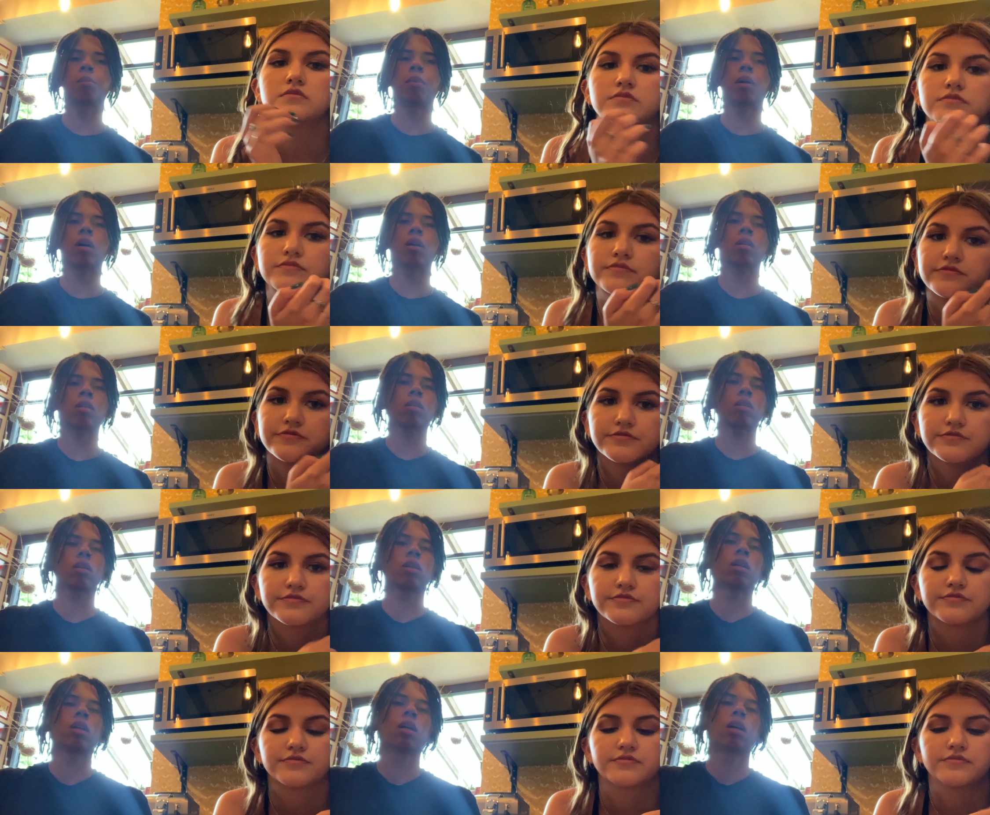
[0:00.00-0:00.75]
Speaker 1: but
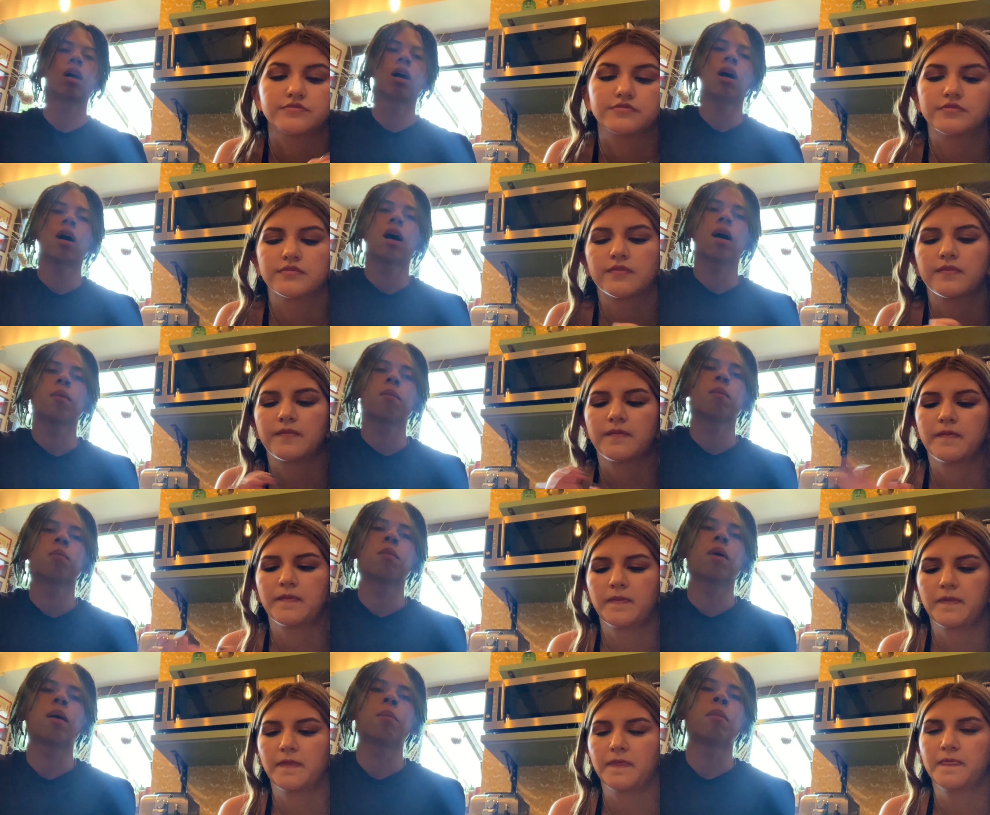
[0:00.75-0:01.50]

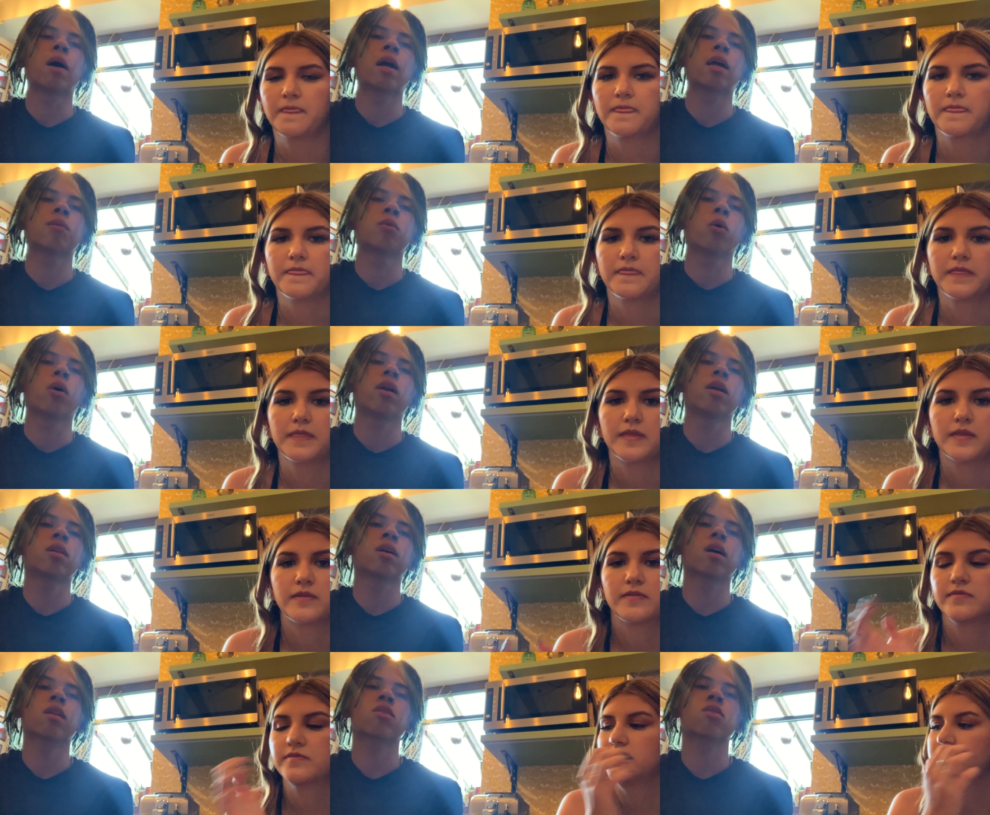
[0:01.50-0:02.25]
my
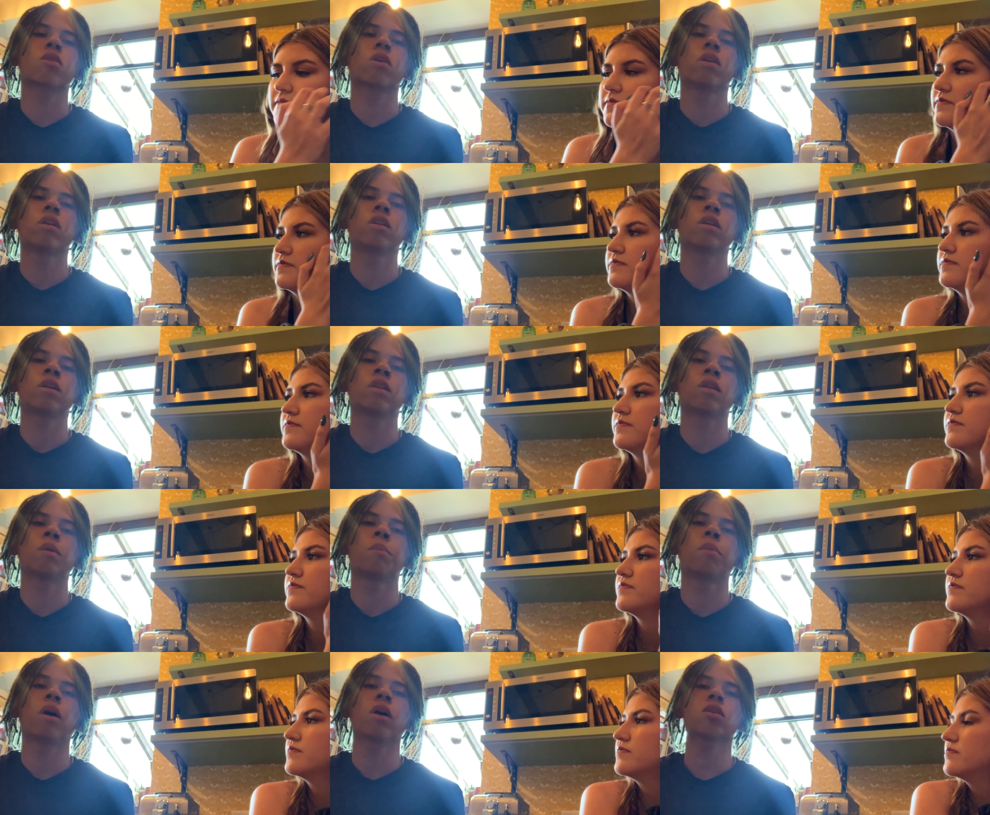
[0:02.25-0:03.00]
wallet got stolen in the
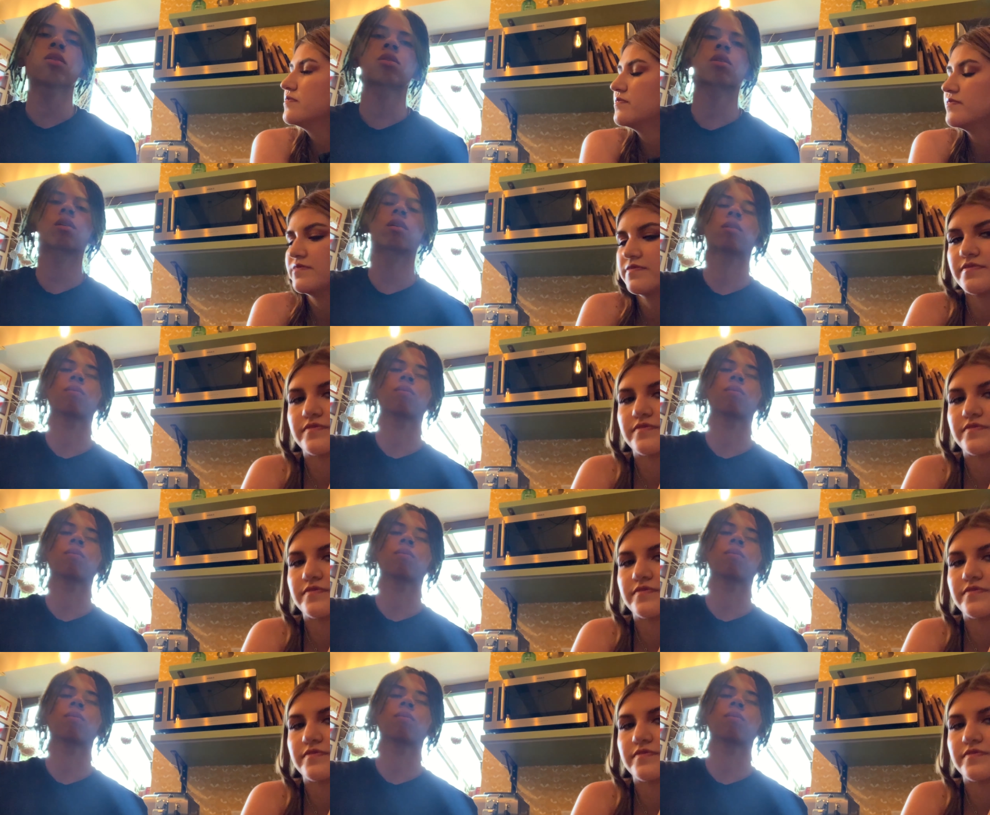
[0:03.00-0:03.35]
bus.